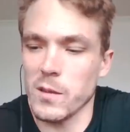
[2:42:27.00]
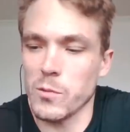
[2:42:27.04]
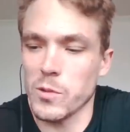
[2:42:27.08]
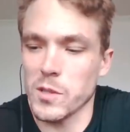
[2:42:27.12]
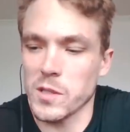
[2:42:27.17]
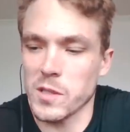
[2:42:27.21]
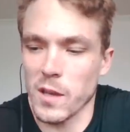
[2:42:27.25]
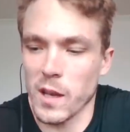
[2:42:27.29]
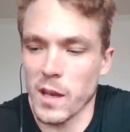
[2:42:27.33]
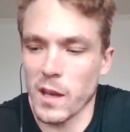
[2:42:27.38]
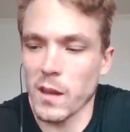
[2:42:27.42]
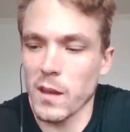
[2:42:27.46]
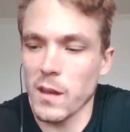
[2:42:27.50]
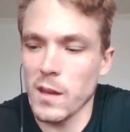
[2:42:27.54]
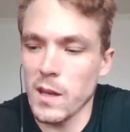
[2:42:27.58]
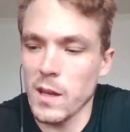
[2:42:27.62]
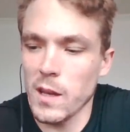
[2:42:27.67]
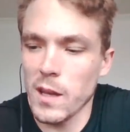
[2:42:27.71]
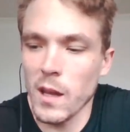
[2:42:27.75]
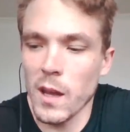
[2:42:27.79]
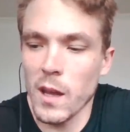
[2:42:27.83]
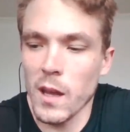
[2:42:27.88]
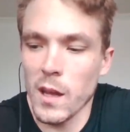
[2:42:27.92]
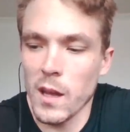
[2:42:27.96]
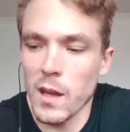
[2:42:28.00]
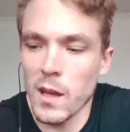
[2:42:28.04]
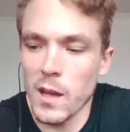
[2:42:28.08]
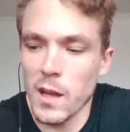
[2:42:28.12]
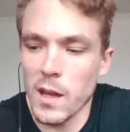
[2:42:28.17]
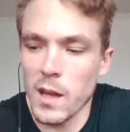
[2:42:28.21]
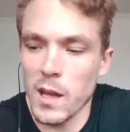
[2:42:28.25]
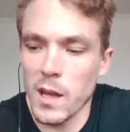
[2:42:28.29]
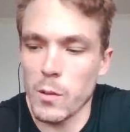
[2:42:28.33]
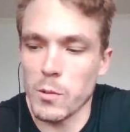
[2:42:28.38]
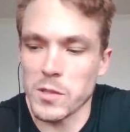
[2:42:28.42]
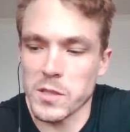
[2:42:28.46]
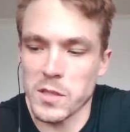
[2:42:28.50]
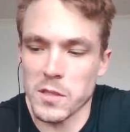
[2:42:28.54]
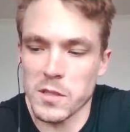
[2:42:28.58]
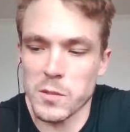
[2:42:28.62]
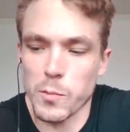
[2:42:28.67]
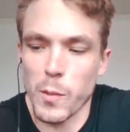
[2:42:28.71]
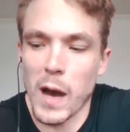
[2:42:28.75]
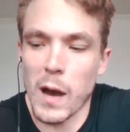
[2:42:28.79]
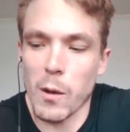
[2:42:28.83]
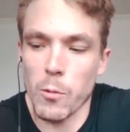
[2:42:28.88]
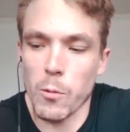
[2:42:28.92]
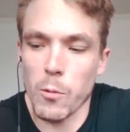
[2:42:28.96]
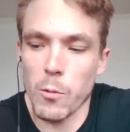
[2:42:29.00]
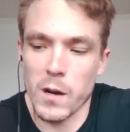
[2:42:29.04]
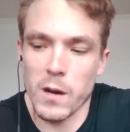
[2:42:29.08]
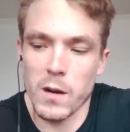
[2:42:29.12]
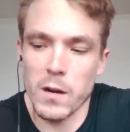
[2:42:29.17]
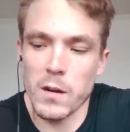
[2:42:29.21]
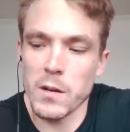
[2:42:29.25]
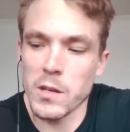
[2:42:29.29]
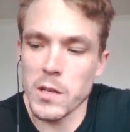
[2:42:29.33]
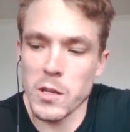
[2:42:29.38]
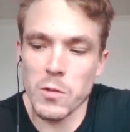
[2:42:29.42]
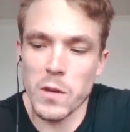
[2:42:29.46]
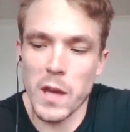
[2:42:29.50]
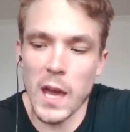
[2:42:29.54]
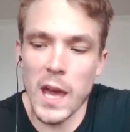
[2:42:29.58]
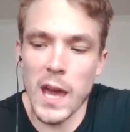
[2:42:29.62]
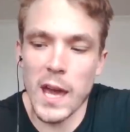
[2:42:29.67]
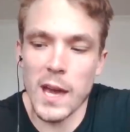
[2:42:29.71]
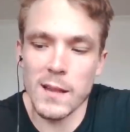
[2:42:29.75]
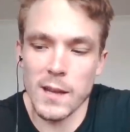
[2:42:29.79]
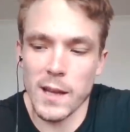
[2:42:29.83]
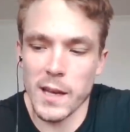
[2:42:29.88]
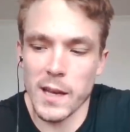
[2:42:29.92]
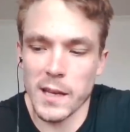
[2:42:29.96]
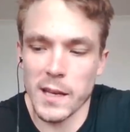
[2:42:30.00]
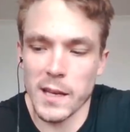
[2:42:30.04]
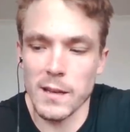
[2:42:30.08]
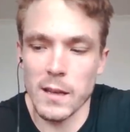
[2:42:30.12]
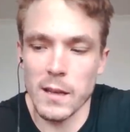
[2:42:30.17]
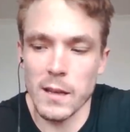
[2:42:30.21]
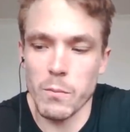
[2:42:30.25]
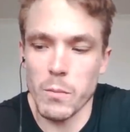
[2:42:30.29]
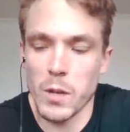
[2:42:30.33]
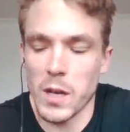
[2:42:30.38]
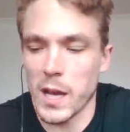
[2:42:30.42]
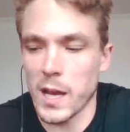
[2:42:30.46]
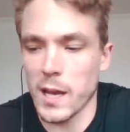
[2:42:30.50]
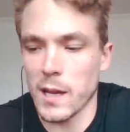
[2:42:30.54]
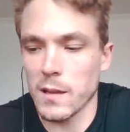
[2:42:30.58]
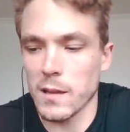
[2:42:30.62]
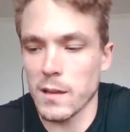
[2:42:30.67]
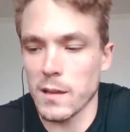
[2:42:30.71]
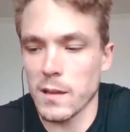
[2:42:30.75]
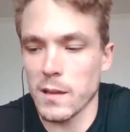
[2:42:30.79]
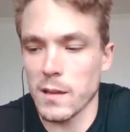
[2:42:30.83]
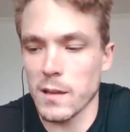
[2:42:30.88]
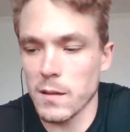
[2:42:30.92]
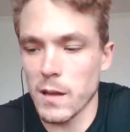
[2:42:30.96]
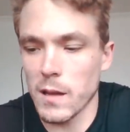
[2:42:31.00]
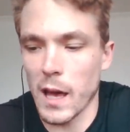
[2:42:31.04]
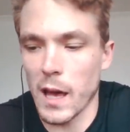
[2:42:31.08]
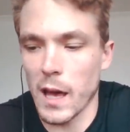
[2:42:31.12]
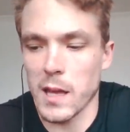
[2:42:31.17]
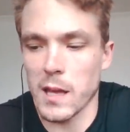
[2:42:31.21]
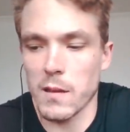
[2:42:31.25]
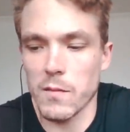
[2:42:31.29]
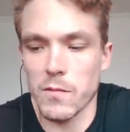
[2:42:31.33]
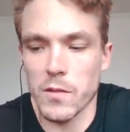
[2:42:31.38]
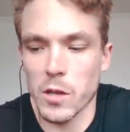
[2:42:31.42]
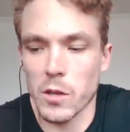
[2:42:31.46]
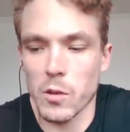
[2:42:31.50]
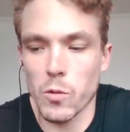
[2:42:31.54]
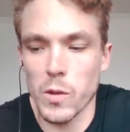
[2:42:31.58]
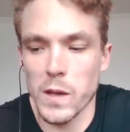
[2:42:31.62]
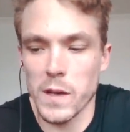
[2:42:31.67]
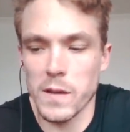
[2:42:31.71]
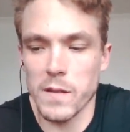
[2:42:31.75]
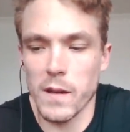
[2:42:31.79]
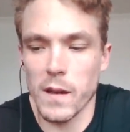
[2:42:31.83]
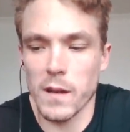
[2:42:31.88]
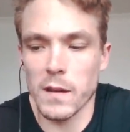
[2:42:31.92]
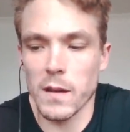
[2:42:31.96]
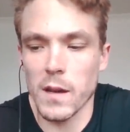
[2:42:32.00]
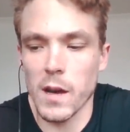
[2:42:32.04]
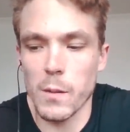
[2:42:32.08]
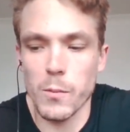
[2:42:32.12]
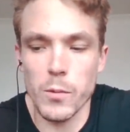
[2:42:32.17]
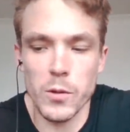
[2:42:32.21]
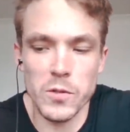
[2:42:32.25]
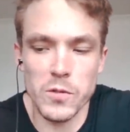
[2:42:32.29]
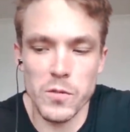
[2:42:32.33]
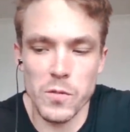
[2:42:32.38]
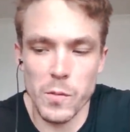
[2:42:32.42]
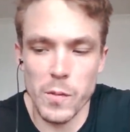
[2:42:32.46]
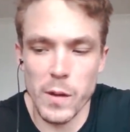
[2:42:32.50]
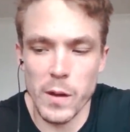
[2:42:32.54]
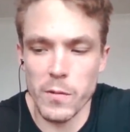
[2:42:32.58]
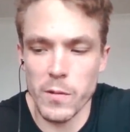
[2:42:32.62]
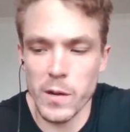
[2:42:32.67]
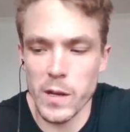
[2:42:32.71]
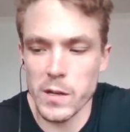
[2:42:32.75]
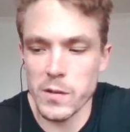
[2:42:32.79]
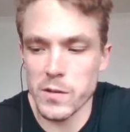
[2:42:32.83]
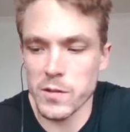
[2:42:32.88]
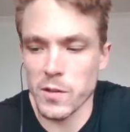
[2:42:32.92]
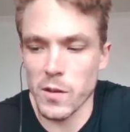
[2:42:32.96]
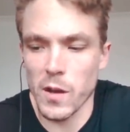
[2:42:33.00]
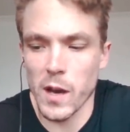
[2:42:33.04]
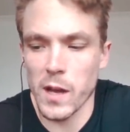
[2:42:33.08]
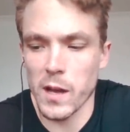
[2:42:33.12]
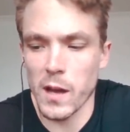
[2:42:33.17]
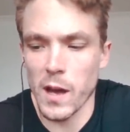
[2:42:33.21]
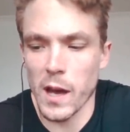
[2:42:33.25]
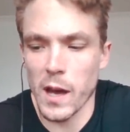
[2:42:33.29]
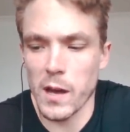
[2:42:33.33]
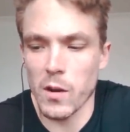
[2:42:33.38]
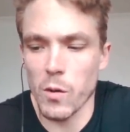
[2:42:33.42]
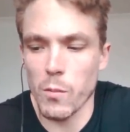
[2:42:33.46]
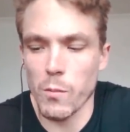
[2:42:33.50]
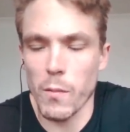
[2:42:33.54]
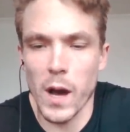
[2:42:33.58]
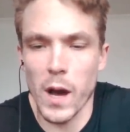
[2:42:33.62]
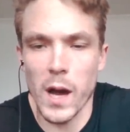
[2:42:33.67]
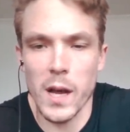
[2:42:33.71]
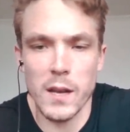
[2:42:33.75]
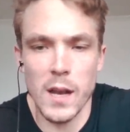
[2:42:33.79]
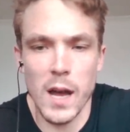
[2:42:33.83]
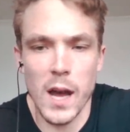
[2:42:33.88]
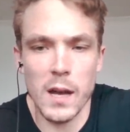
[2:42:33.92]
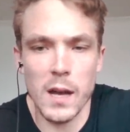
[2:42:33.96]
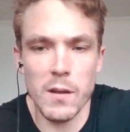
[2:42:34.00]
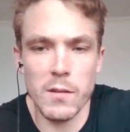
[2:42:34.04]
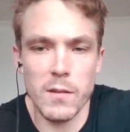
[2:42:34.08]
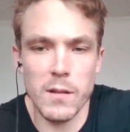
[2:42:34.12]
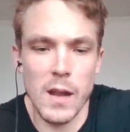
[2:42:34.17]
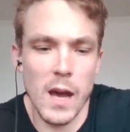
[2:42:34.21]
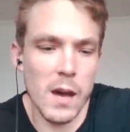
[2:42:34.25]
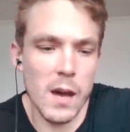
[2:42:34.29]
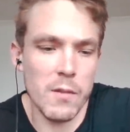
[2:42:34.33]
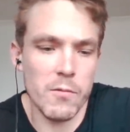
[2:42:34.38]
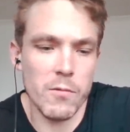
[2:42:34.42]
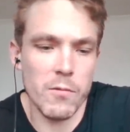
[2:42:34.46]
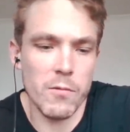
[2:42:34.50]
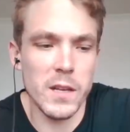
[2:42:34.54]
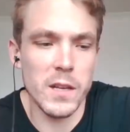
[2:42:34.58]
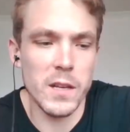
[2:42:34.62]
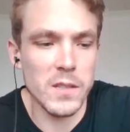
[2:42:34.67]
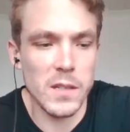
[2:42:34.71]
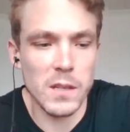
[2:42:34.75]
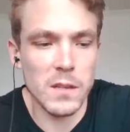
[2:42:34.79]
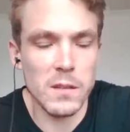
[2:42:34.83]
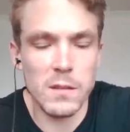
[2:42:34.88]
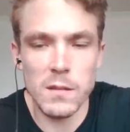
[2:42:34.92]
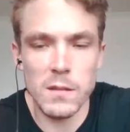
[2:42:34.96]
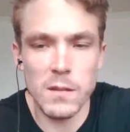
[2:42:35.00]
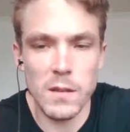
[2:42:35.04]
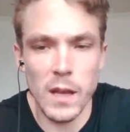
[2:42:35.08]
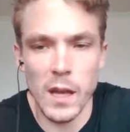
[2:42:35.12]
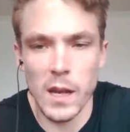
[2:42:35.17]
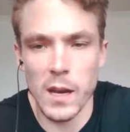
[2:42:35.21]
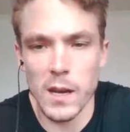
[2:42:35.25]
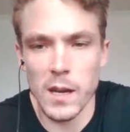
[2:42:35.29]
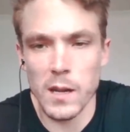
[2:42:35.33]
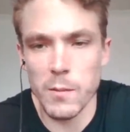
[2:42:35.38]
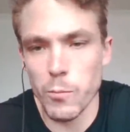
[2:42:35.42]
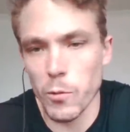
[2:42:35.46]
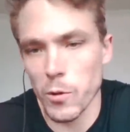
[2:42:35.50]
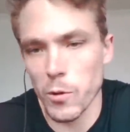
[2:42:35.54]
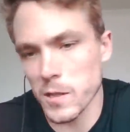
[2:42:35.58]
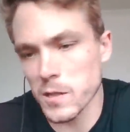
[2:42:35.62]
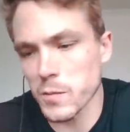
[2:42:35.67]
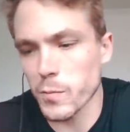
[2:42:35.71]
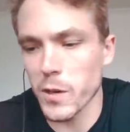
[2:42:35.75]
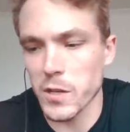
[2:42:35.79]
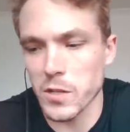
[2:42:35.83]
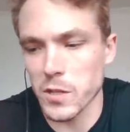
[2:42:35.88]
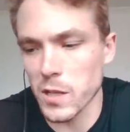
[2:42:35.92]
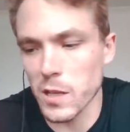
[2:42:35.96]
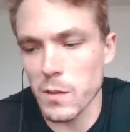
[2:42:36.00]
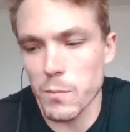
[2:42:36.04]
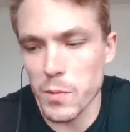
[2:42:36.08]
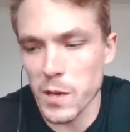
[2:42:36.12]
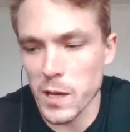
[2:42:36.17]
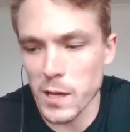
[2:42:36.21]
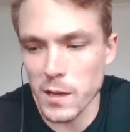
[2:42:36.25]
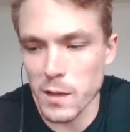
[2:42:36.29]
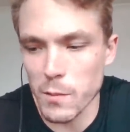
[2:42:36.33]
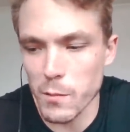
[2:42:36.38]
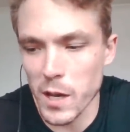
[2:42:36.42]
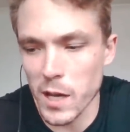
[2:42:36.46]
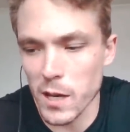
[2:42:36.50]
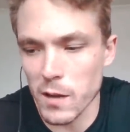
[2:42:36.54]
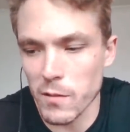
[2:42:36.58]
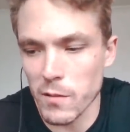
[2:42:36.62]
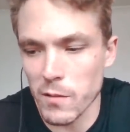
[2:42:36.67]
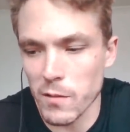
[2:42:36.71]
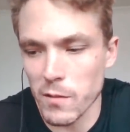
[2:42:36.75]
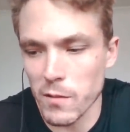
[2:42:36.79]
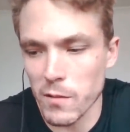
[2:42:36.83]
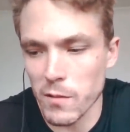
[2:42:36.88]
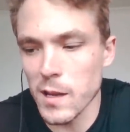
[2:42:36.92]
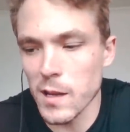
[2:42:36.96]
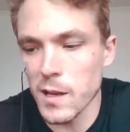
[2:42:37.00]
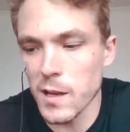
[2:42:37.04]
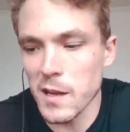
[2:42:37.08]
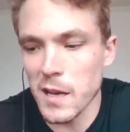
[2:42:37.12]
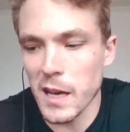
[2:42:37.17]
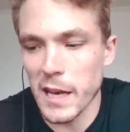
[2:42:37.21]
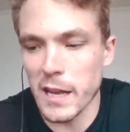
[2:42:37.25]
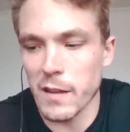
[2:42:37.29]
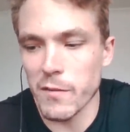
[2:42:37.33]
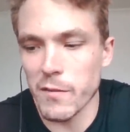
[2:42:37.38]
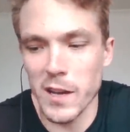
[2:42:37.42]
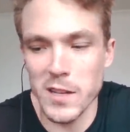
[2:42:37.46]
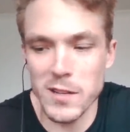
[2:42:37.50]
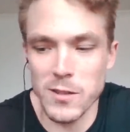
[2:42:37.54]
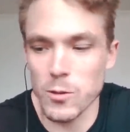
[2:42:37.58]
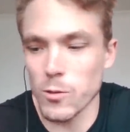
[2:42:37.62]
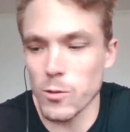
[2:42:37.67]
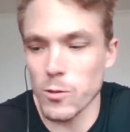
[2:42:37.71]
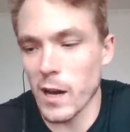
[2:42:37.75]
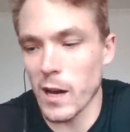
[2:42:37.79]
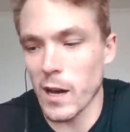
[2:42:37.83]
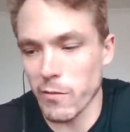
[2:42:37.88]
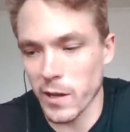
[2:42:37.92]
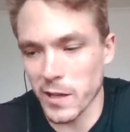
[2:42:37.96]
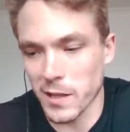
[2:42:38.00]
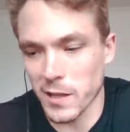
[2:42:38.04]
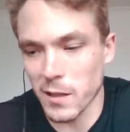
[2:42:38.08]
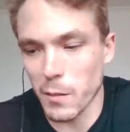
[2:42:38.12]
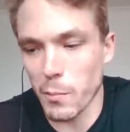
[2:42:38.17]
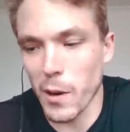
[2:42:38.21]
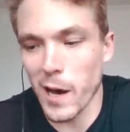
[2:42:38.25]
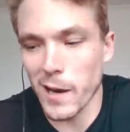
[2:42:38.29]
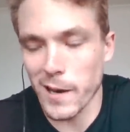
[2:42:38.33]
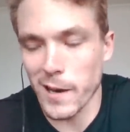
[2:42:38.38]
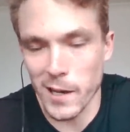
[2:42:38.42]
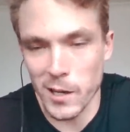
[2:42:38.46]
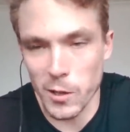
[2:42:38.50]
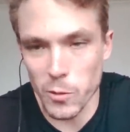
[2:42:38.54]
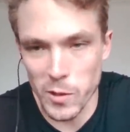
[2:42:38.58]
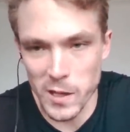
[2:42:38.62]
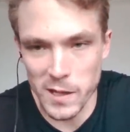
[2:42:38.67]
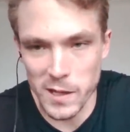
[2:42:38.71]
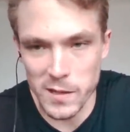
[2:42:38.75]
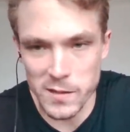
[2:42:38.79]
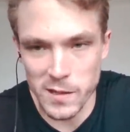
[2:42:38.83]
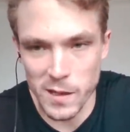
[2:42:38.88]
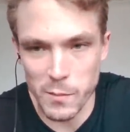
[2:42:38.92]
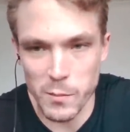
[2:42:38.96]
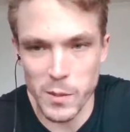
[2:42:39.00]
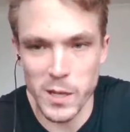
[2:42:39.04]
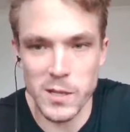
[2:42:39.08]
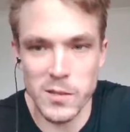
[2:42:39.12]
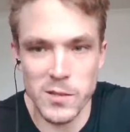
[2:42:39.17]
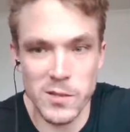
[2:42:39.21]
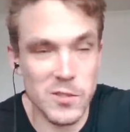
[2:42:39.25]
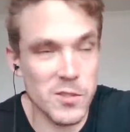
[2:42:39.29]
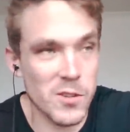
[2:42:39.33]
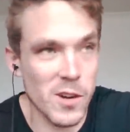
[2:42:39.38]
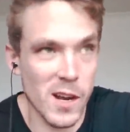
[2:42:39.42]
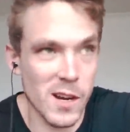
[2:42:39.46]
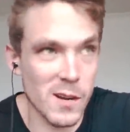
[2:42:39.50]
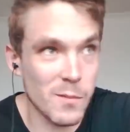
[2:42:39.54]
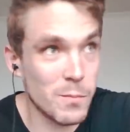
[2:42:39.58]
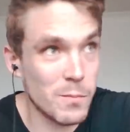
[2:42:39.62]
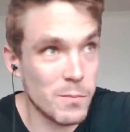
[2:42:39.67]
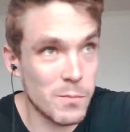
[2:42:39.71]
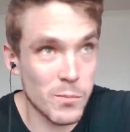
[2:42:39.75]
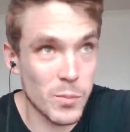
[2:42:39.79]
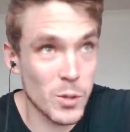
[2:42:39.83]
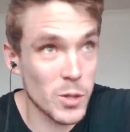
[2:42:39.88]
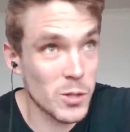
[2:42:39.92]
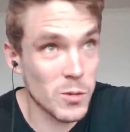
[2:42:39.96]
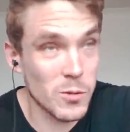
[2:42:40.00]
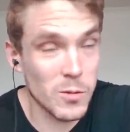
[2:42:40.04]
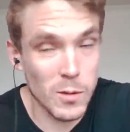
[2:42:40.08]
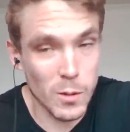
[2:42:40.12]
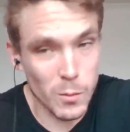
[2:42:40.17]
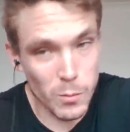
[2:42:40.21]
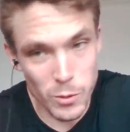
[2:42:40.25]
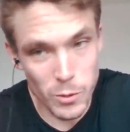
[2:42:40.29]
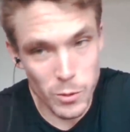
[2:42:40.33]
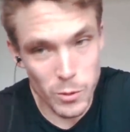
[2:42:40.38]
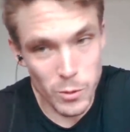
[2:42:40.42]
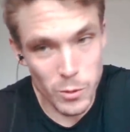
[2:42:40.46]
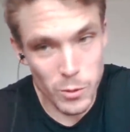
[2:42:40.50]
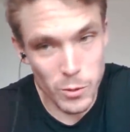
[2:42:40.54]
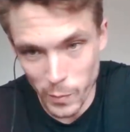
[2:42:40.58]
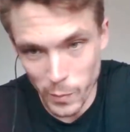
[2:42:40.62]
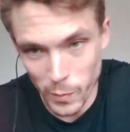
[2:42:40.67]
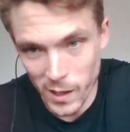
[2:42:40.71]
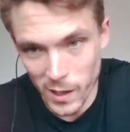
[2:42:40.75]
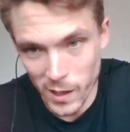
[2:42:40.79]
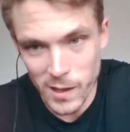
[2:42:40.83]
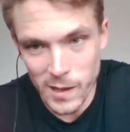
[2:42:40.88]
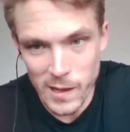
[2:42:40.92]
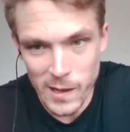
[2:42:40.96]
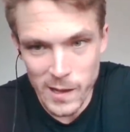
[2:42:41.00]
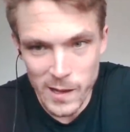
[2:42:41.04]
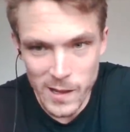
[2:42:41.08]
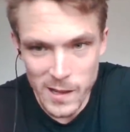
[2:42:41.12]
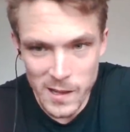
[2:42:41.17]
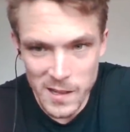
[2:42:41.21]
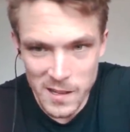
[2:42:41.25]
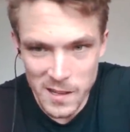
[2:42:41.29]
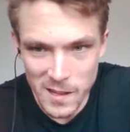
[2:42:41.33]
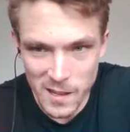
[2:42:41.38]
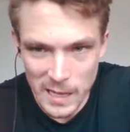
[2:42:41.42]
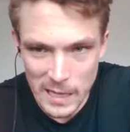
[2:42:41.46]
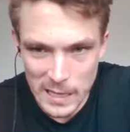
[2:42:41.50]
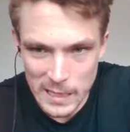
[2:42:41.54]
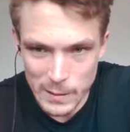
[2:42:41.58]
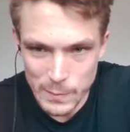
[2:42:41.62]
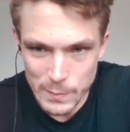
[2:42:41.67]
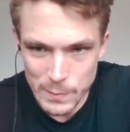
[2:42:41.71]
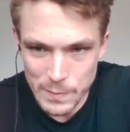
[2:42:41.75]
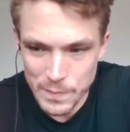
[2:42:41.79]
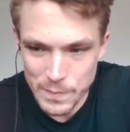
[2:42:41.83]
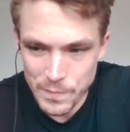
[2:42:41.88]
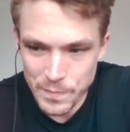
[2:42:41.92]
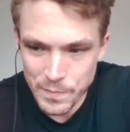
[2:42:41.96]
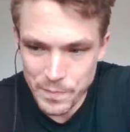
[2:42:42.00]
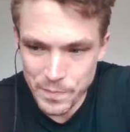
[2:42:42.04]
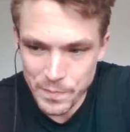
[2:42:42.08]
it was like, it was a spot where you can't like eliminate any of the queen ten combos from my range. So I, I don't mind not not raising at any point, especially it being the main event. And if I do have like the pocket queens, I might just try to put you in a brutal spot. Um,